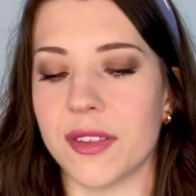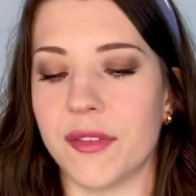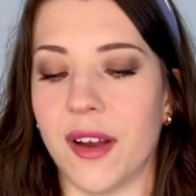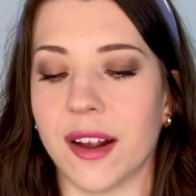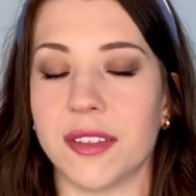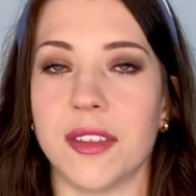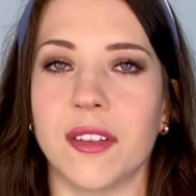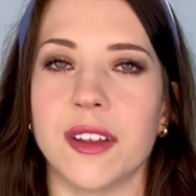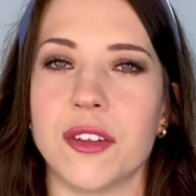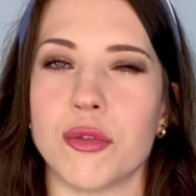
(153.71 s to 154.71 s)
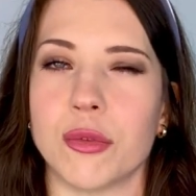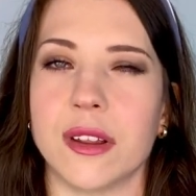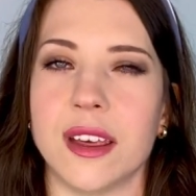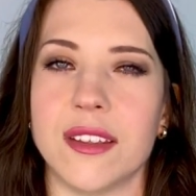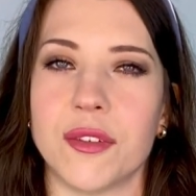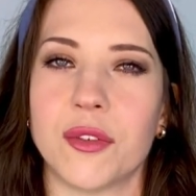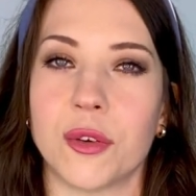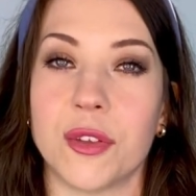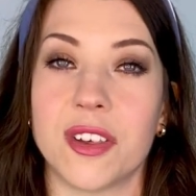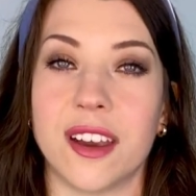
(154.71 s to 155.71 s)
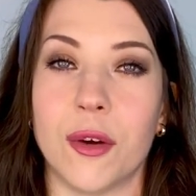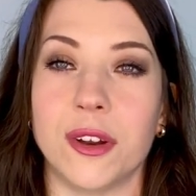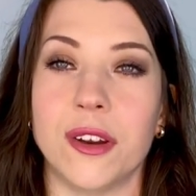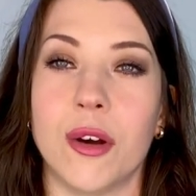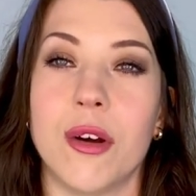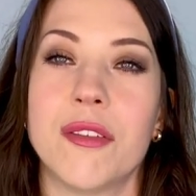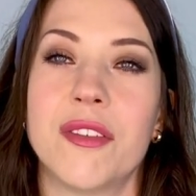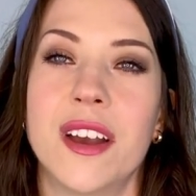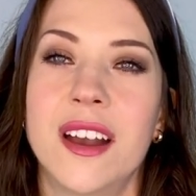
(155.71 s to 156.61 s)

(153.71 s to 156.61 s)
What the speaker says: the fact that the lid is really difficult to get on and off.